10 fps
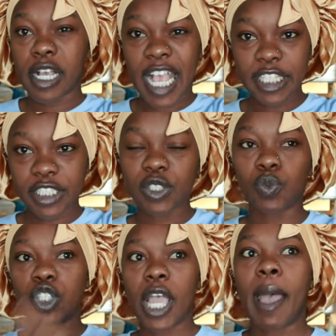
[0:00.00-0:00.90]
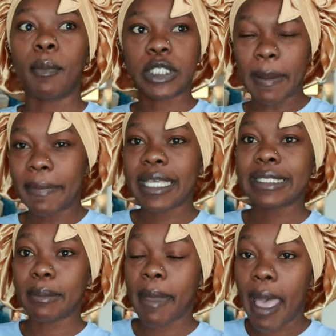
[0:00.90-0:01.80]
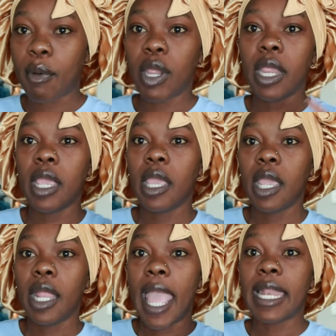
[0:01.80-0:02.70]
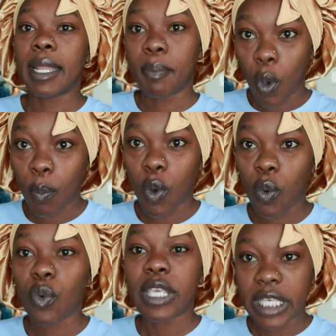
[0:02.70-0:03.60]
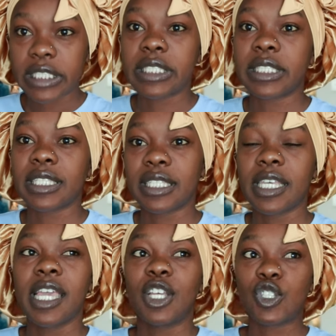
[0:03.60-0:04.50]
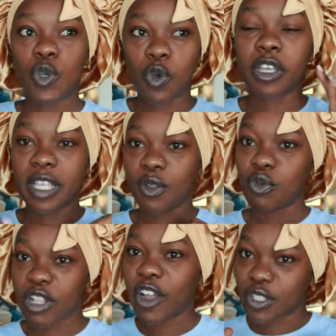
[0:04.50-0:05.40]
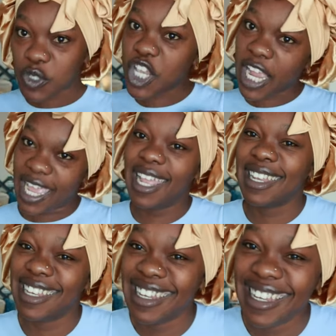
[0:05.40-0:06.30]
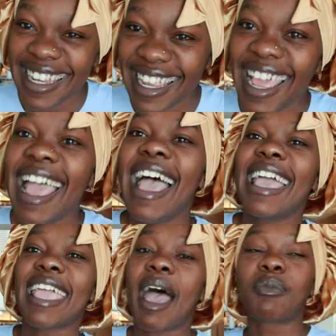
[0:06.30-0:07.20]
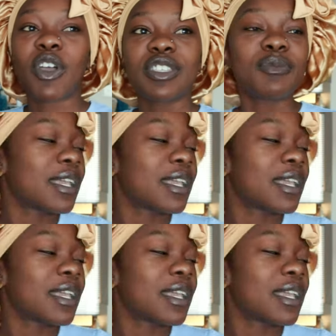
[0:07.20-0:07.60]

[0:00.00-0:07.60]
countries which are Mozambique, Zimbabwe, and Limpopo. Yes. So ngidla ukudla kwaSoshangane. Yeah, I'm going to